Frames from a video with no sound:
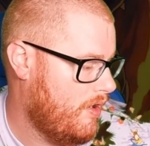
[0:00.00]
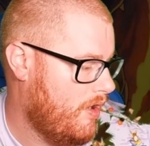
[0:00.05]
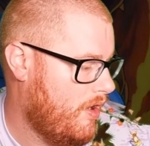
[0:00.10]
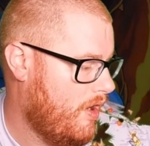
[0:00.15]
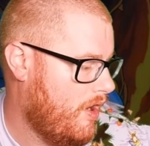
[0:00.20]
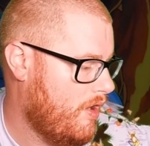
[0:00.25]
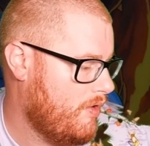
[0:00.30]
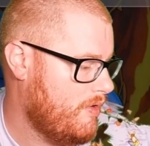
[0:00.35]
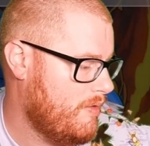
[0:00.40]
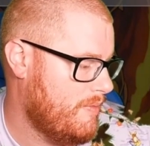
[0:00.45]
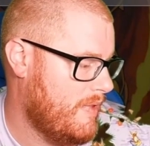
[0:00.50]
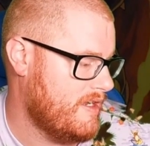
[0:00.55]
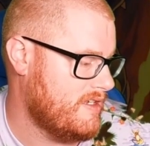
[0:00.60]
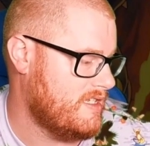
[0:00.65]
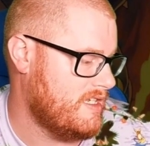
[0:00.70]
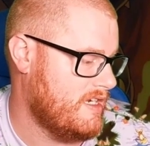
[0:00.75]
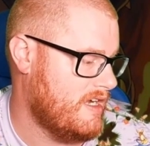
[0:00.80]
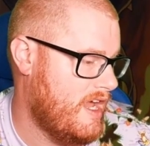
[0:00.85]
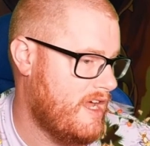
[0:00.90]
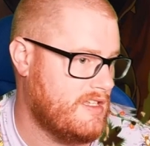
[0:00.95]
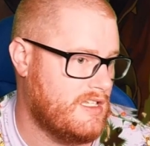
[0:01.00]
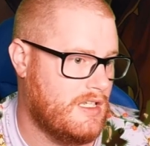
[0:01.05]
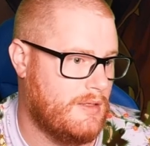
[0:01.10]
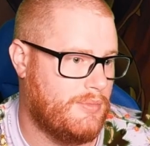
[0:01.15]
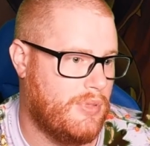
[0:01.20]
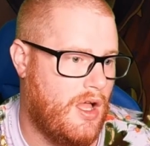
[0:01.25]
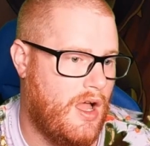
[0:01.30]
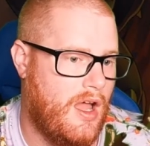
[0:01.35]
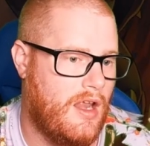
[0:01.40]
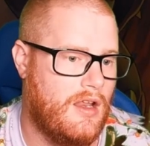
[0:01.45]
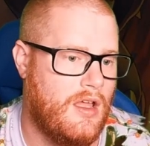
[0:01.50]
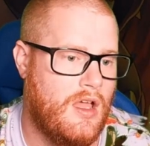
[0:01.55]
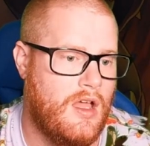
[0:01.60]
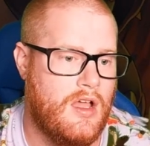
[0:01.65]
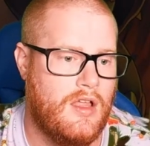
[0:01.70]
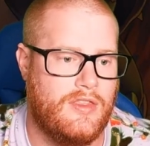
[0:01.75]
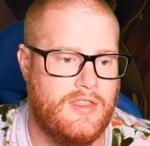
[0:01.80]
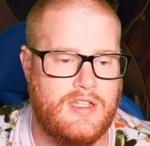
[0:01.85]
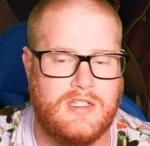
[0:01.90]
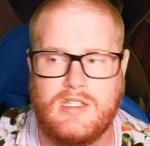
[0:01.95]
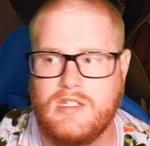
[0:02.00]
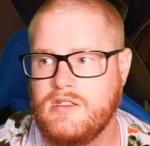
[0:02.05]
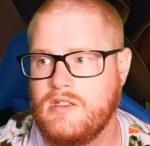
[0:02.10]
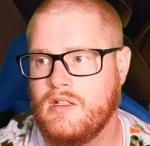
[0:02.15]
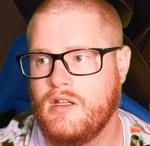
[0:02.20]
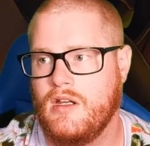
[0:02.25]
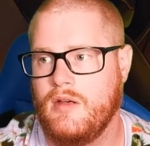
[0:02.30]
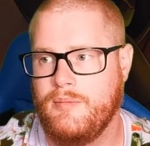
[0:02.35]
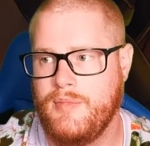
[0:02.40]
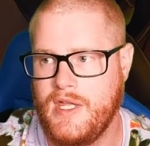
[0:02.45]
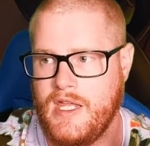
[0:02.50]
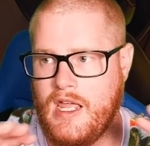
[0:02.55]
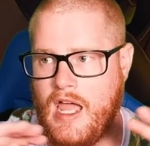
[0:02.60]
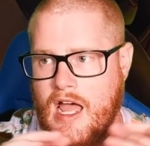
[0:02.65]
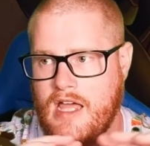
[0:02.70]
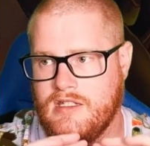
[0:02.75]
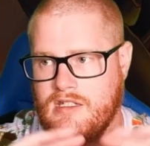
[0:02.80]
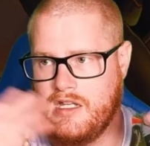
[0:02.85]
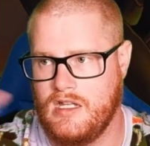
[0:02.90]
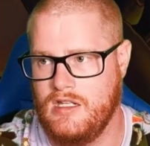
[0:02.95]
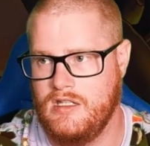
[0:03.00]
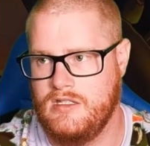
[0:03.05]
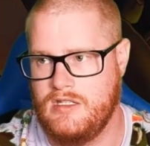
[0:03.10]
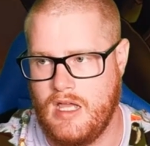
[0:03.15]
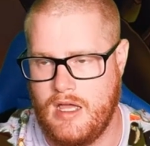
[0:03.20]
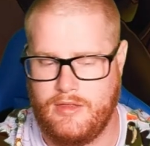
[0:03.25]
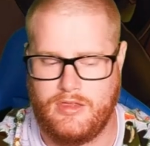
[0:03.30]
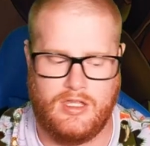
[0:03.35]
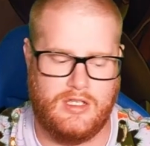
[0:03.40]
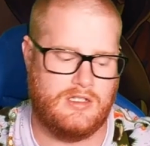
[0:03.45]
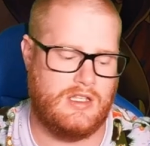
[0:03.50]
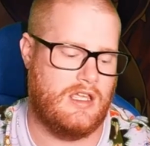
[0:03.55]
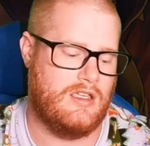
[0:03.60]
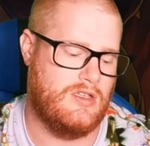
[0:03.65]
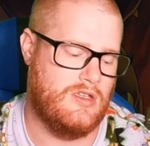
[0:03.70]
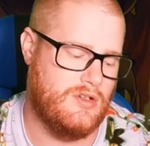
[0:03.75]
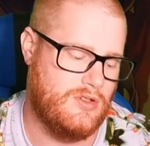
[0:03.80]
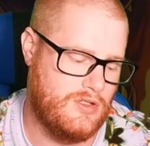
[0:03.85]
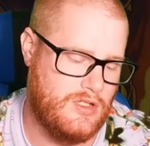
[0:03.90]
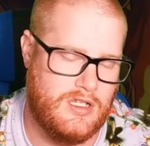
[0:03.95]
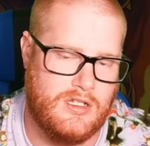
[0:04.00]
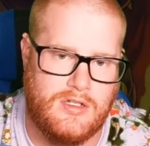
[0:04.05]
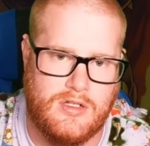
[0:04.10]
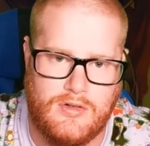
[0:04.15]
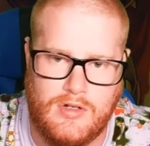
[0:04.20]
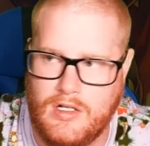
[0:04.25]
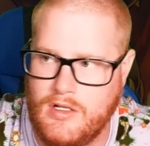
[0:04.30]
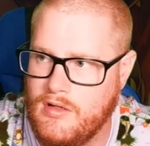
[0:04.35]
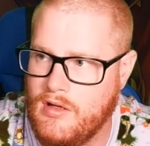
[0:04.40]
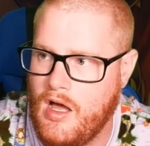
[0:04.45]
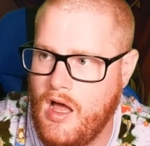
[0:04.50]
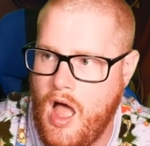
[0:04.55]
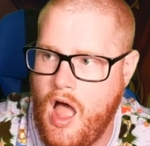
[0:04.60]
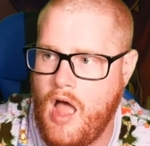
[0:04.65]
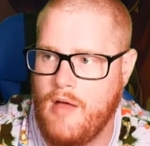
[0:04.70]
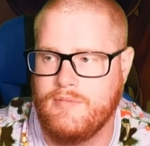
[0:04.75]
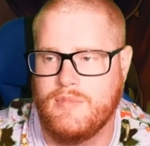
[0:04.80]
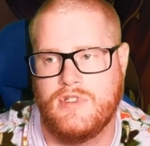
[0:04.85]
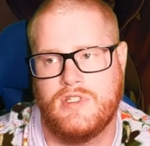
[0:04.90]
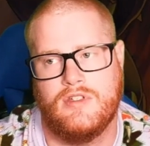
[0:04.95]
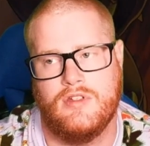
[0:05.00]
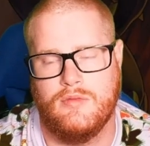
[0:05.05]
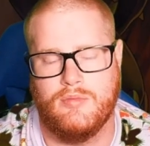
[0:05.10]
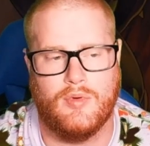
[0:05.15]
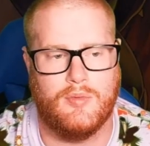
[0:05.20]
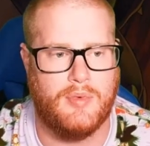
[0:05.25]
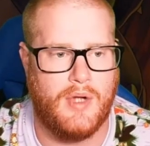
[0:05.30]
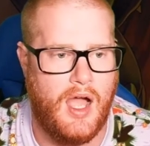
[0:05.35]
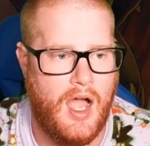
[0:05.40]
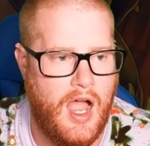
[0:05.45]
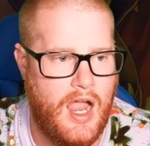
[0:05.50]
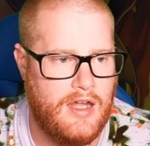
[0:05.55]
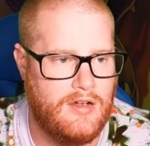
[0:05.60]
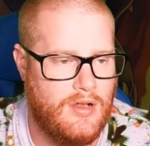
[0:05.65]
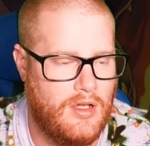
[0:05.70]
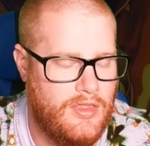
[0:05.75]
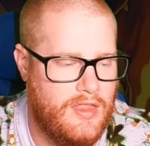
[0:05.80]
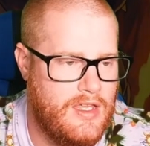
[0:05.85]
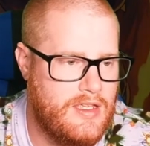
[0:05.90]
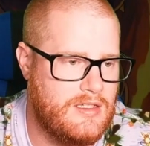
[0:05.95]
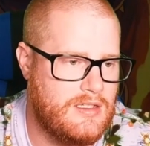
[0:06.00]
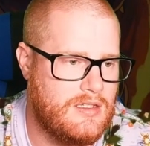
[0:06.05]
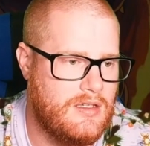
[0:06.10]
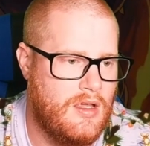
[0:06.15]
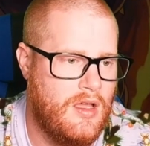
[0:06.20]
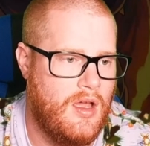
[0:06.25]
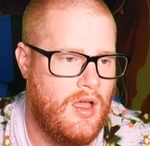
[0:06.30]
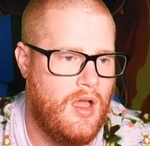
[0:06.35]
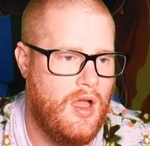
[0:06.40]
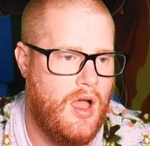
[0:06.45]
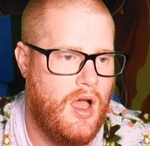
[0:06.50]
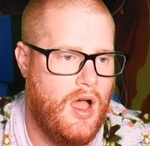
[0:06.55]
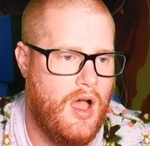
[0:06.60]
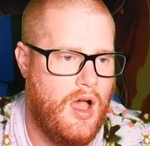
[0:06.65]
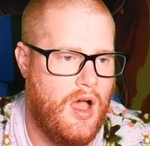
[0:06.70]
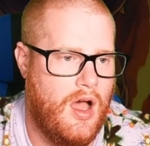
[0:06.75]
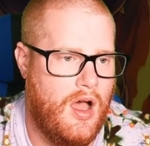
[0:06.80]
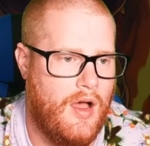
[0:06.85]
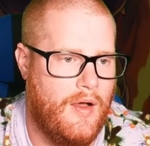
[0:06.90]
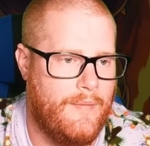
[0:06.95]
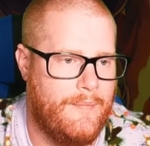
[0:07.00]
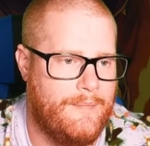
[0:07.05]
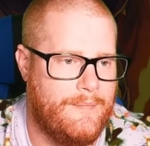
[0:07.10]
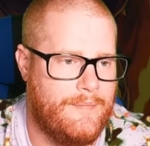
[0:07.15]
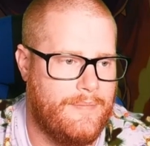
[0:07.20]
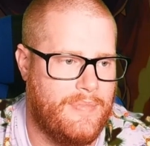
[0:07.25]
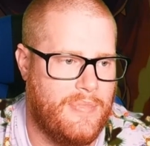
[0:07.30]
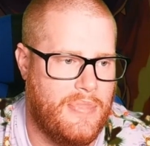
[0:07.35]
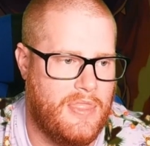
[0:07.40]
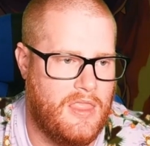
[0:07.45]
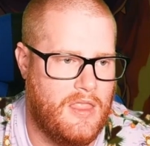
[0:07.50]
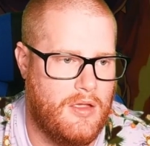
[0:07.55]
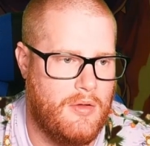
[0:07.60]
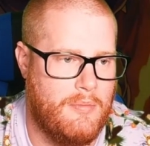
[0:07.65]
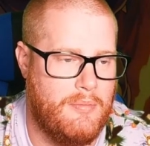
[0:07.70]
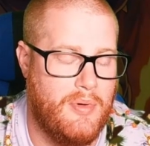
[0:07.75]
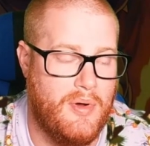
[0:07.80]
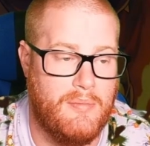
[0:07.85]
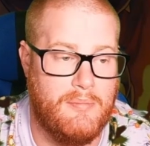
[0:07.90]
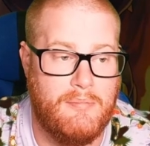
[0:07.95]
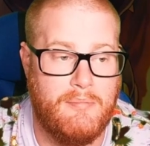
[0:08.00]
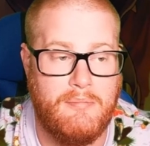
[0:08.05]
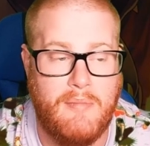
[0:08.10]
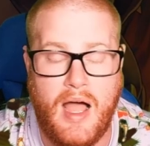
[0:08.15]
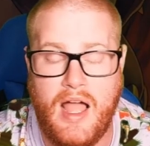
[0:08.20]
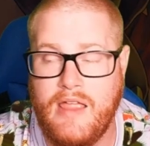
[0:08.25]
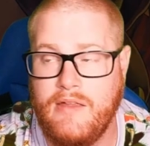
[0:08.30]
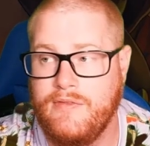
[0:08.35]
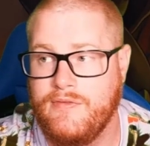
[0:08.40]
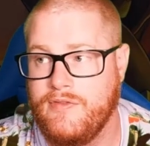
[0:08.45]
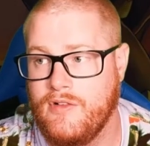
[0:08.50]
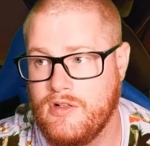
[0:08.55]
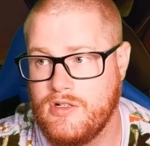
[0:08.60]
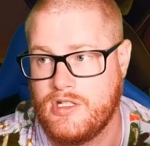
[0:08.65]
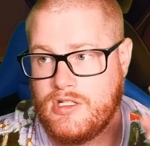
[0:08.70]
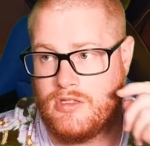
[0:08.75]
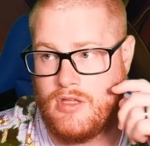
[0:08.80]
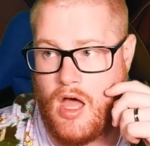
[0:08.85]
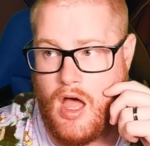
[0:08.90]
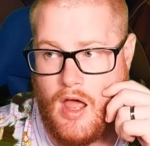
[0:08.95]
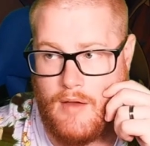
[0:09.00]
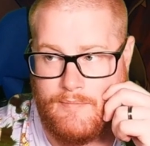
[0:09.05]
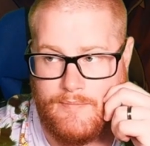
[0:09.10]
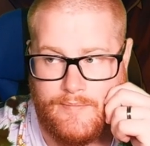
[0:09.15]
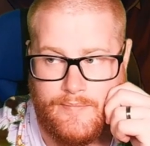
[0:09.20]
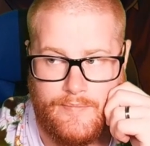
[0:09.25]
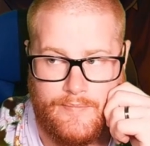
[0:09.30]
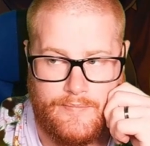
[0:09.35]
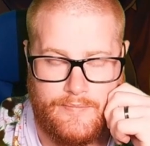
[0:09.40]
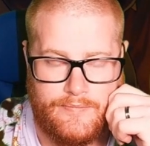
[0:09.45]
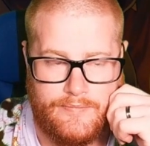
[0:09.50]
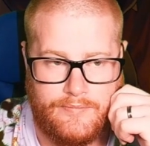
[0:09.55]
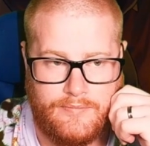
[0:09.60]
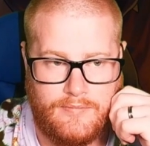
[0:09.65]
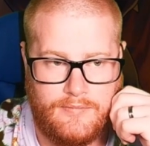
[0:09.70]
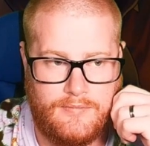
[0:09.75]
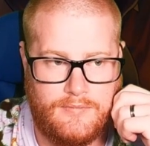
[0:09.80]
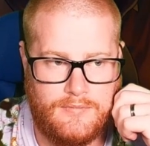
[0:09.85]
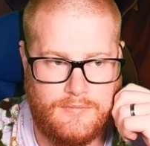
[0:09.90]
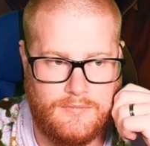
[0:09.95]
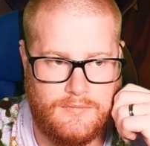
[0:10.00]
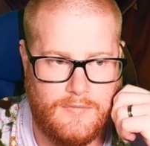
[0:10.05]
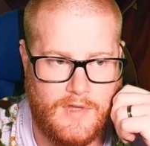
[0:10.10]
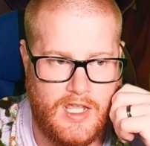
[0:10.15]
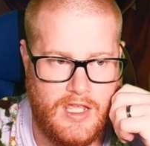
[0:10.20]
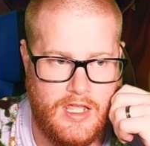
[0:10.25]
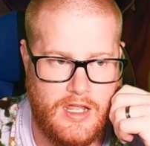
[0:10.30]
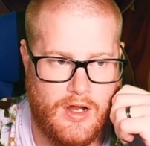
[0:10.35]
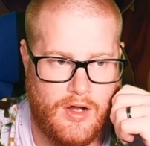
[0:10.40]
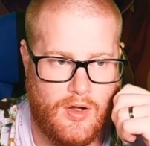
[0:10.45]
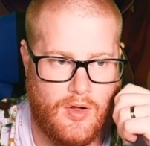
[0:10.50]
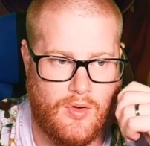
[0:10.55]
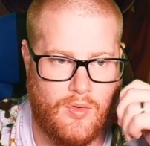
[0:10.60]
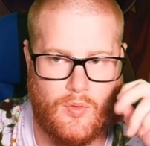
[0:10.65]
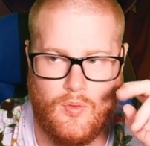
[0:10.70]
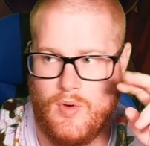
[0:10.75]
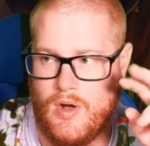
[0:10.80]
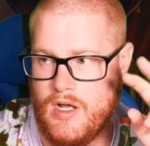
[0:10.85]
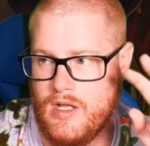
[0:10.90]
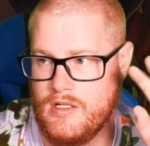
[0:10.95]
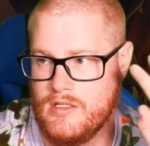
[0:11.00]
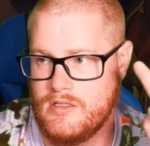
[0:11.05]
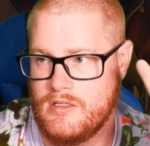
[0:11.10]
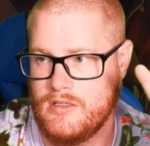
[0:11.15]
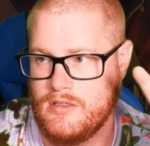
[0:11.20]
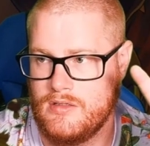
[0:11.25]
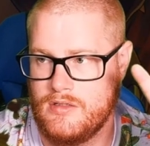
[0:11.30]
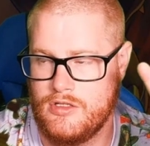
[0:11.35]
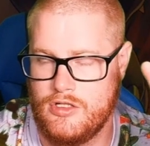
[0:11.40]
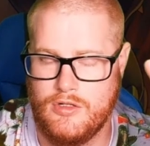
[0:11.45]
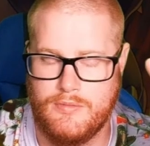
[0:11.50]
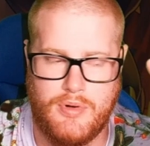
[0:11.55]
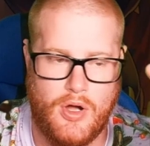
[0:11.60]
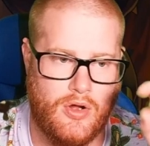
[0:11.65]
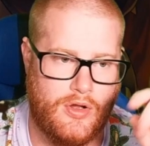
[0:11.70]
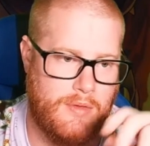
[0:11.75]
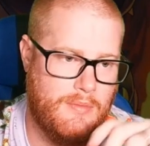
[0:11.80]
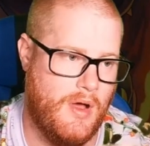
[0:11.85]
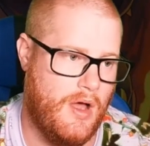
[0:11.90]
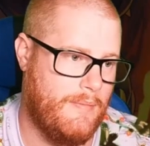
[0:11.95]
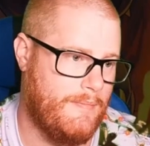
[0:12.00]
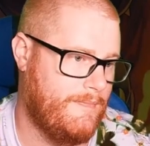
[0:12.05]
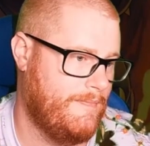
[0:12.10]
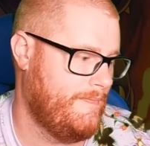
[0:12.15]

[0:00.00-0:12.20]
Or we might see Nasty Plot. This isn't going to be as in-depth as I usually do it. I'm super behind on this. But my first thought here was 2 Pokemon.